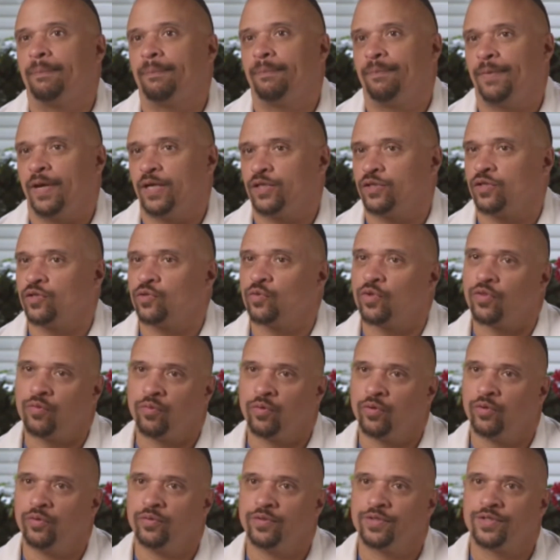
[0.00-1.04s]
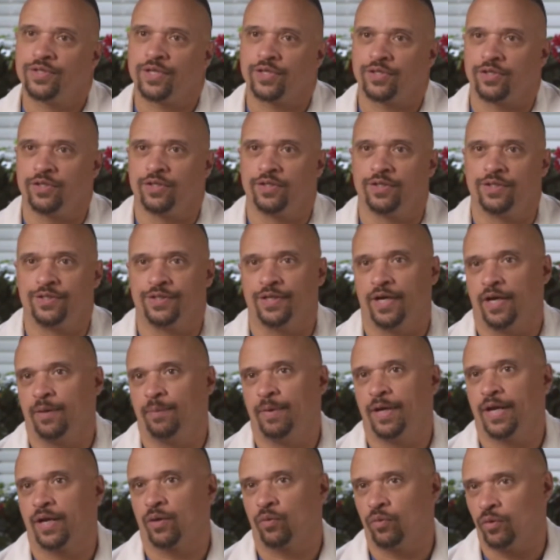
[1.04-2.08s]
patients with wounds such as
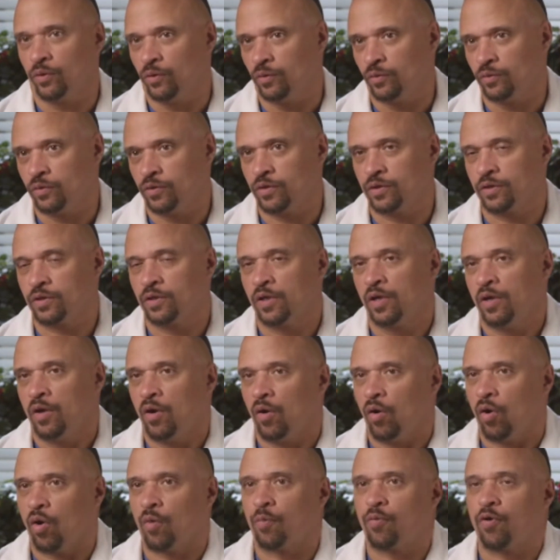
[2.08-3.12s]
diabetic wounds or